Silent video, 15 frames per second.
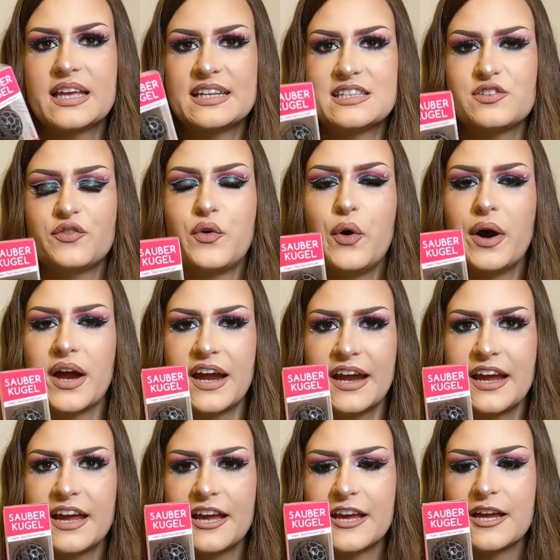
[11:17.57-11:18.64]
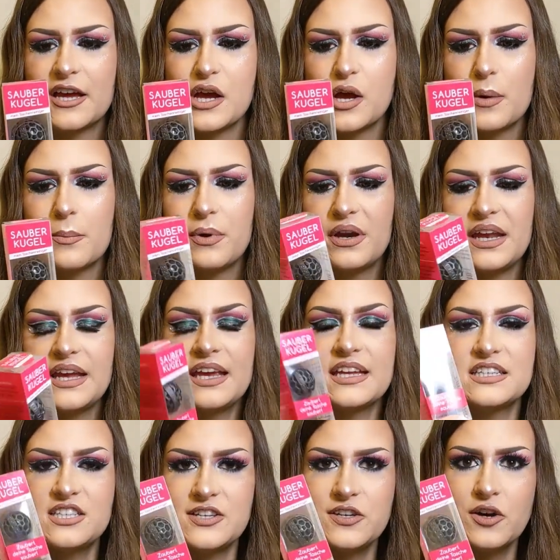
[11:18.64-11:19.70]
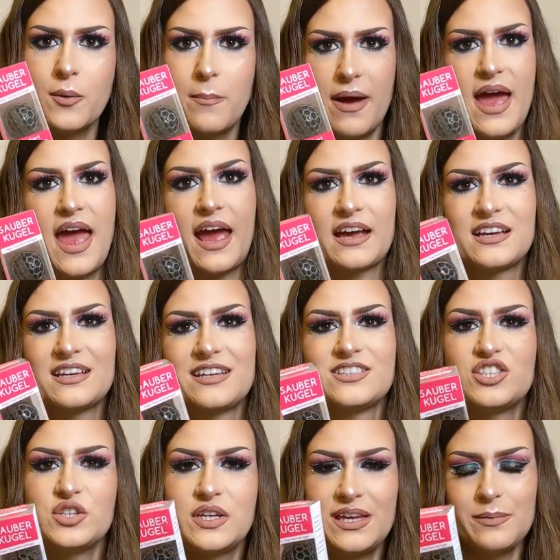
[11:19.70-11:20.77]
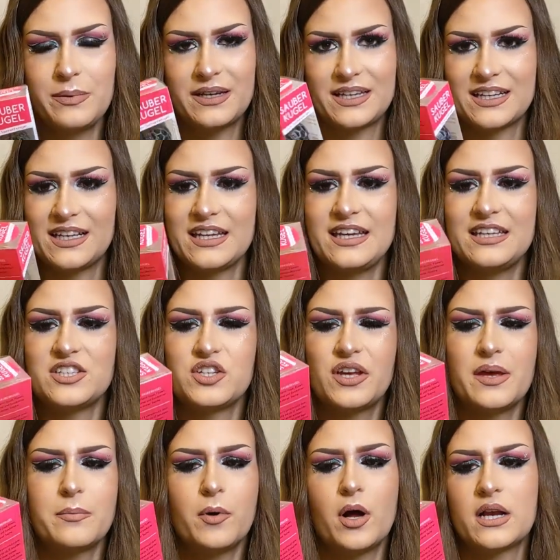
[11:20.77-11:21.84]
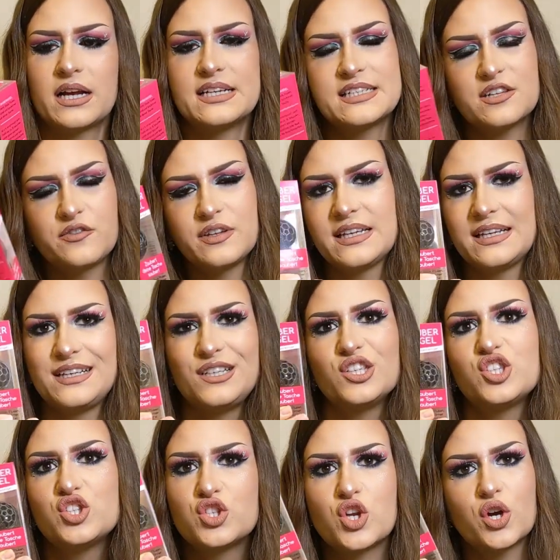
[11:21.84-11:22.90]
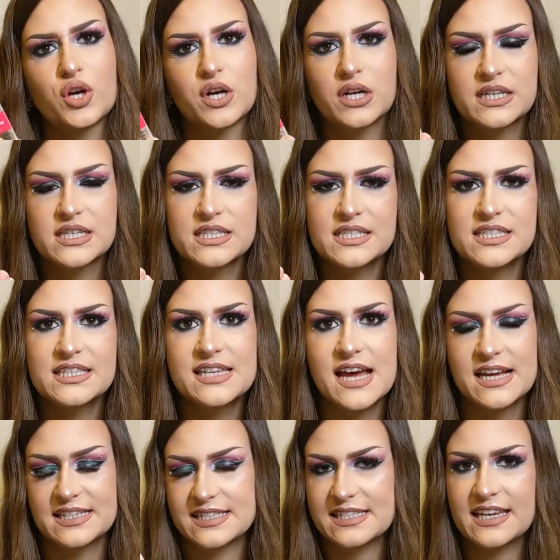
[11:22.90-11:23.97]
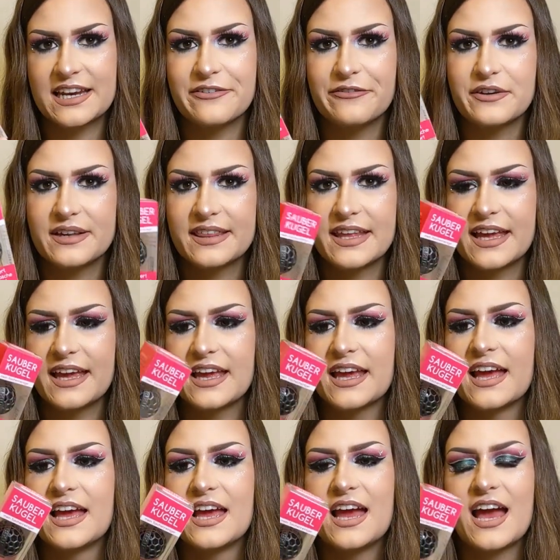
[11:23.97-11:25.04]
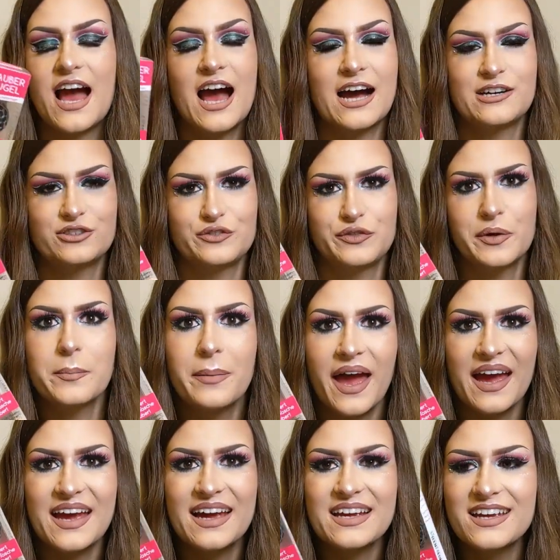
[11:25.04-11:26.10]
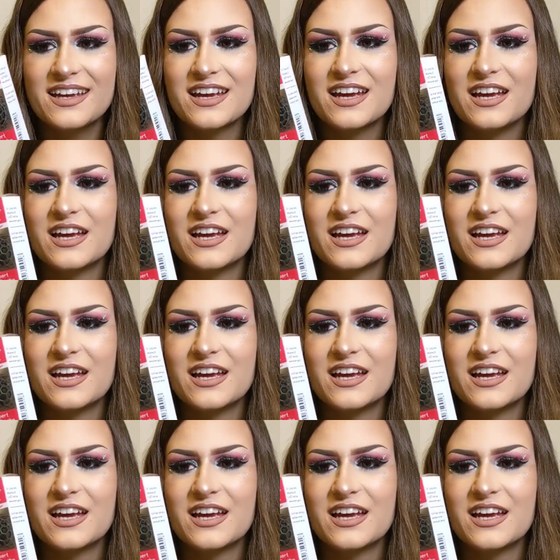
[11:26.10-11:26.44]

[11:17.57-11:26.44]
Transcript: That's for putting into your bag to keep it clean, to keep all kinds of little dirt, dust and everything out of your bag.